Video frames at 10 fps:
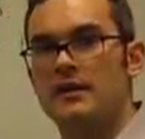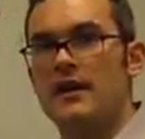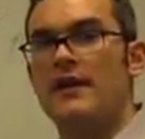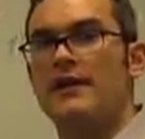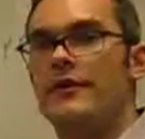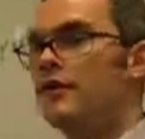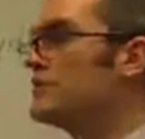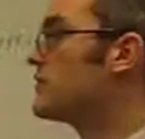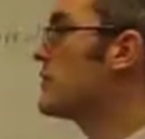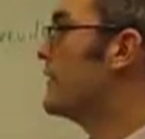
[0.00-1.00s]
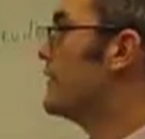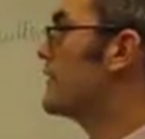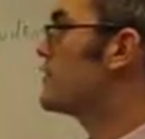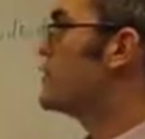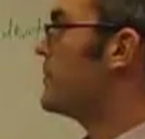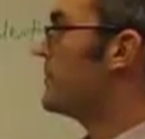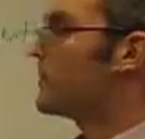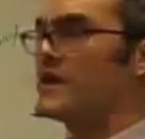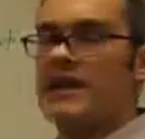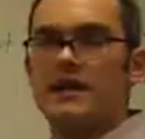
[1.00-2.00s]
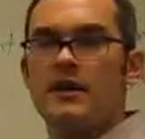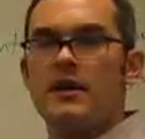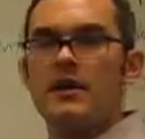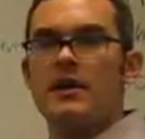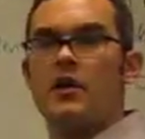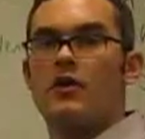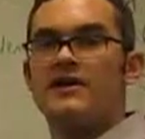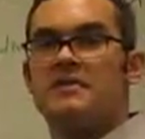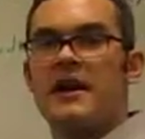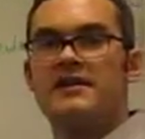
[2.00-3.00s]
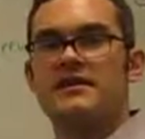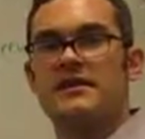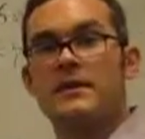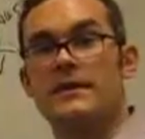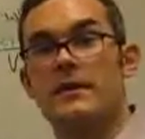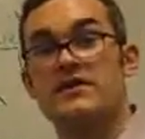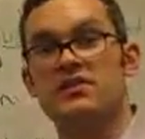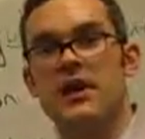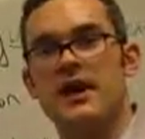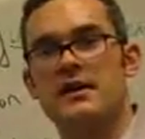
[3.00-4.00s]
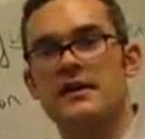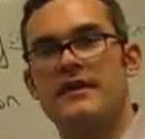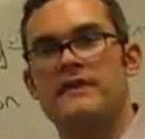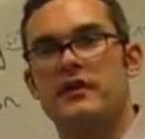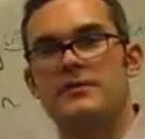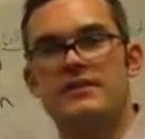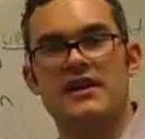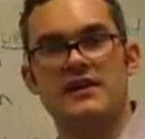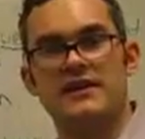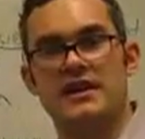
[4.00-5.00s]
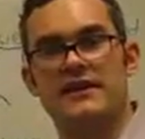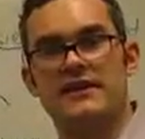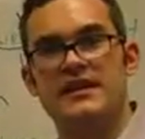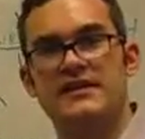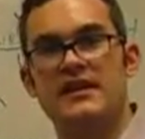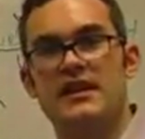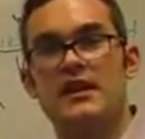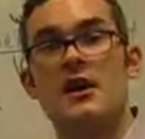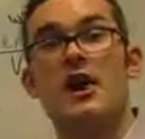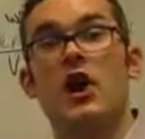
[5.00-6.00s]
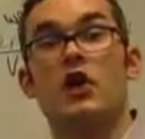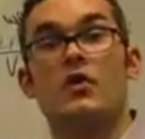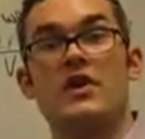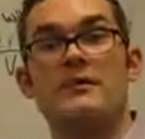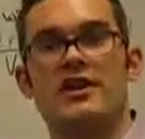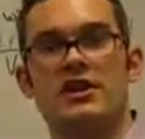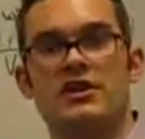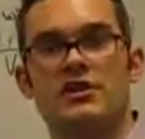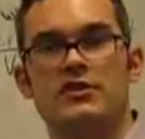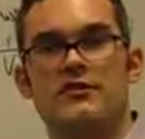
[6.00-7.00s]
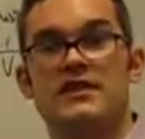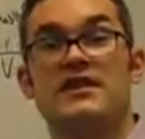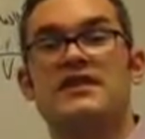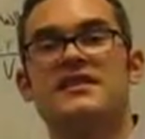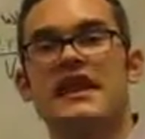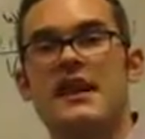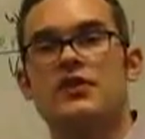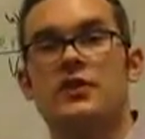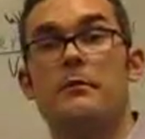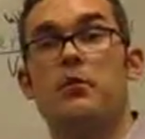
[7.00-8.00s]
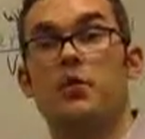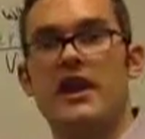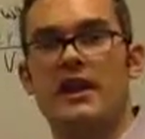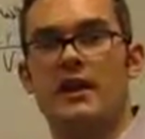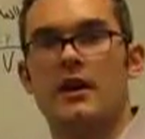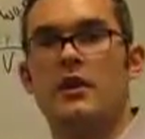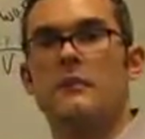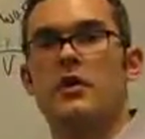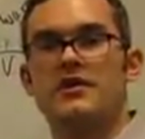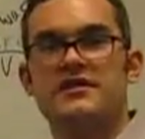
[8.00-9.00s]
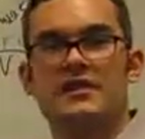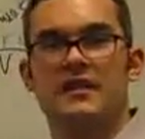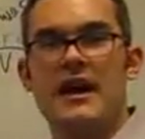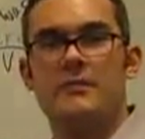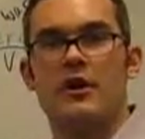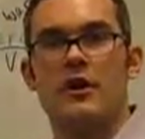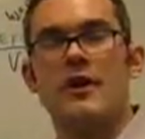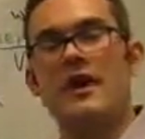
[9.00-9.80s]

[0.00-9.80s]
This group of three corresponds to the first way that verbs are tested on the SAT. Agreement issues. Cassandra bring books to the library.